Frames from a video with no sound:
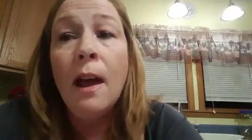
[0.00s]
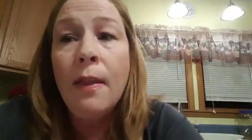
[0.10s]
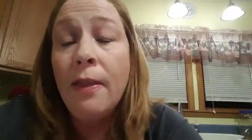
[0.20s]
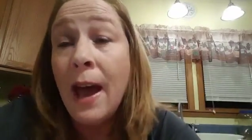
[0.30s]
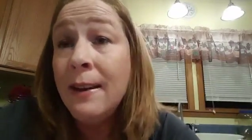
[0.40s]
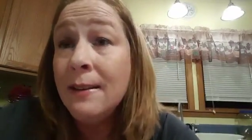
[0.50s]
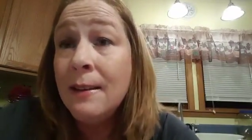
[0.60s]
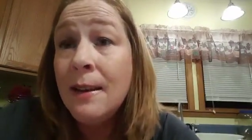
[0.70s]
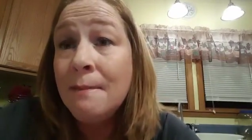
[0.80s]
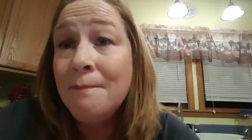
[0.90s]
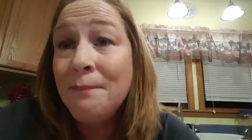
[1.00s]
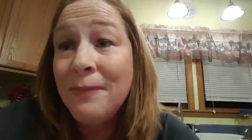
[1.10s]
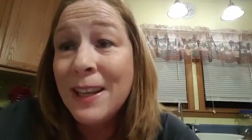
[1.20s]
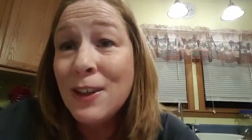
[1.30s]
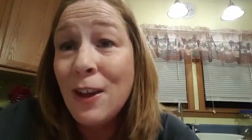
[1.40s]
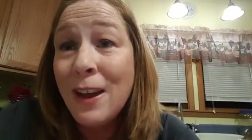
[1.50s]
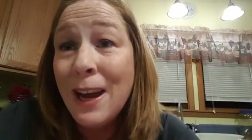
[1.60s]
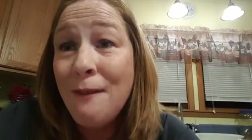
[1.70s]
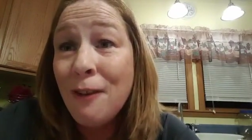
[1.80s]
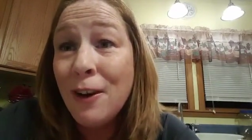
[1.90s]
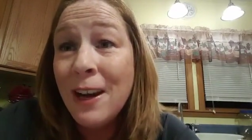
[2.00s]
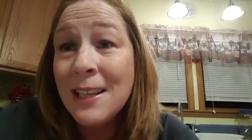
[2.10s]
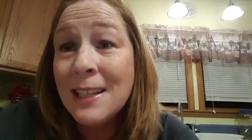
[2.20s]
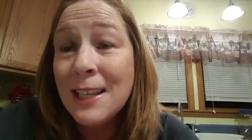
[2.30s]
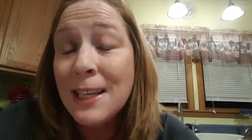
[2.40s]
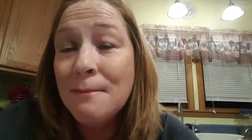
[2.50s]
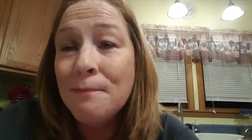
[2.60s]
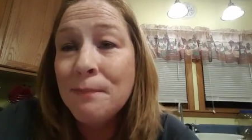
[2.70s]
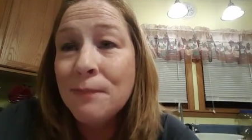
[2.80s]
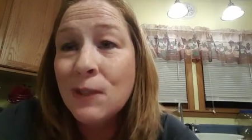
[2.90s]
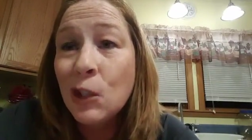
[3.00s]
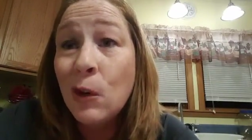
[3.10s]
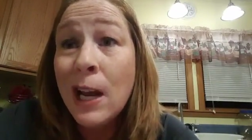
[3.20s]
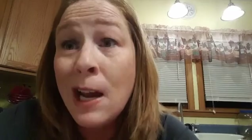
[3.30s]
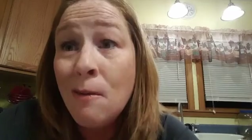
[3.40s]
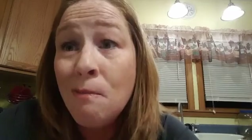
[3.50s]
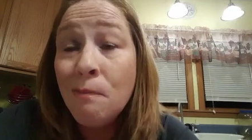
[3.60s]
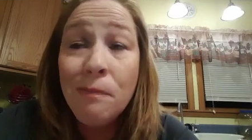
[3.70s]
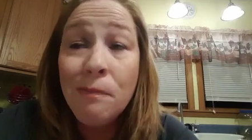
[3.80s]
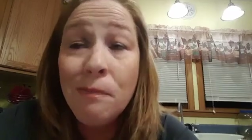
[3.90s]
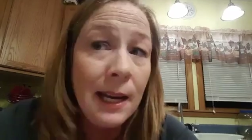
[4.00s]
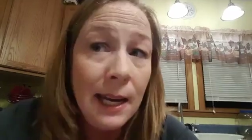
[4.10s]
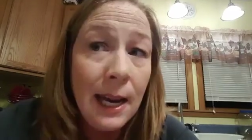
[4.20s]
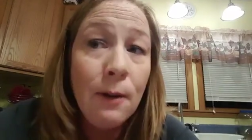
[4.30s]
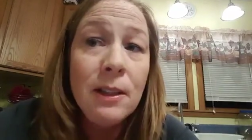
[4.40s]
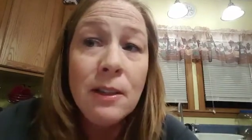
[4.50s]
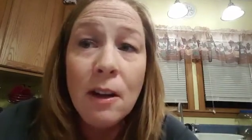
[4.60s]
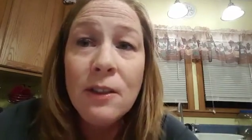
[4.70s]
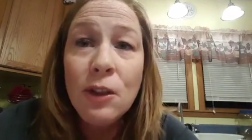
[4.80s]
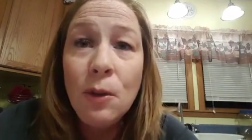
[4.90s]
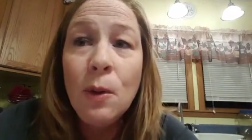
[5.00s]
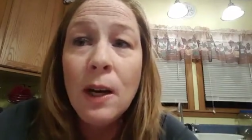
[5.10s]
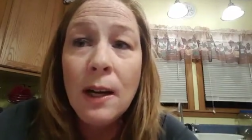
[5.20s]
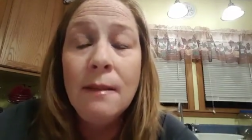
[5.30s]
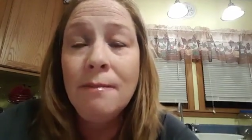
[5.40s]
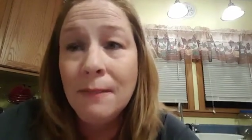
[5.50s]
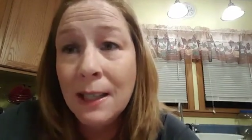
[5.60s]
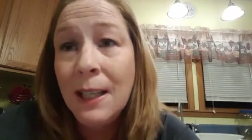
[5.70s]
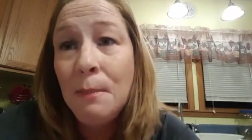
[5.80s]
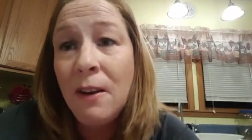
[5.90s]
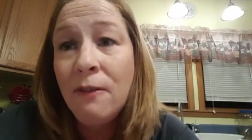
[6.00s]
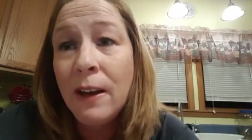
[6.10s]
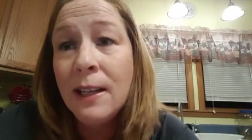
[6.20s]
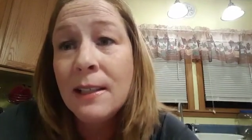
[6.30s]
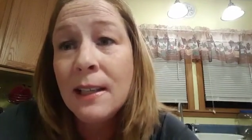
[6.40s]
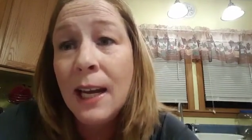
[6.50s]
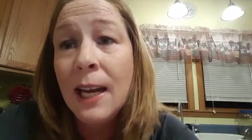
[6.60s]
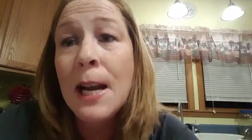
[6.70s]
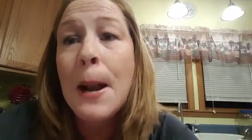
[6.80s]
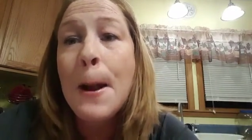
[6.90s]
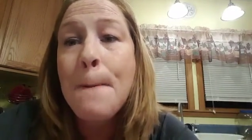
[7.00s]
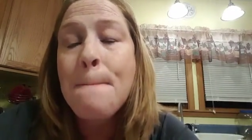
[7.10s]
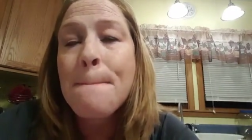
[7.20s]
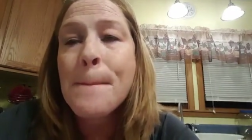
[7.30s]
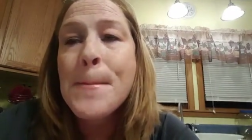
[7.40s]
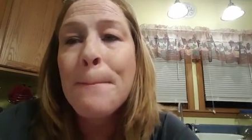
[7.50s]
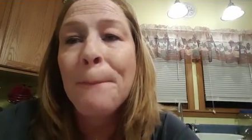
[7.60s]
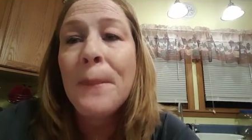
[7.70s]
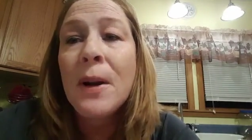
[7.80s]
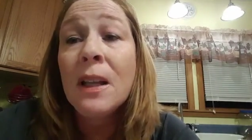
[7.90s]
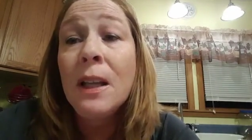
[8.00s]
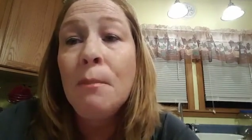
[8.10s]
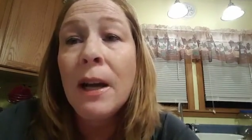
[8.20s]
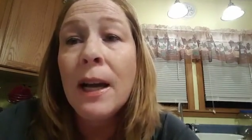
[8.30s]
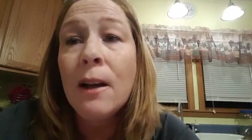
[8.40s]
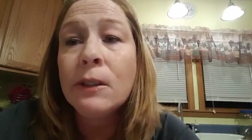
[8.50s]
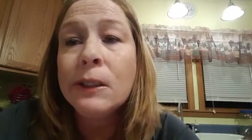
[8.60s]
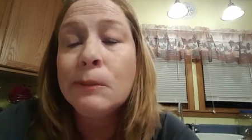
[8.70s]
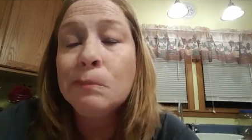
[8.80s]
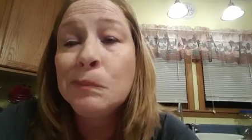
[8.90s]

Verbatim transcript: that is it. That's all I got for you guys tonight. So now it's on to clean my face and clean my house.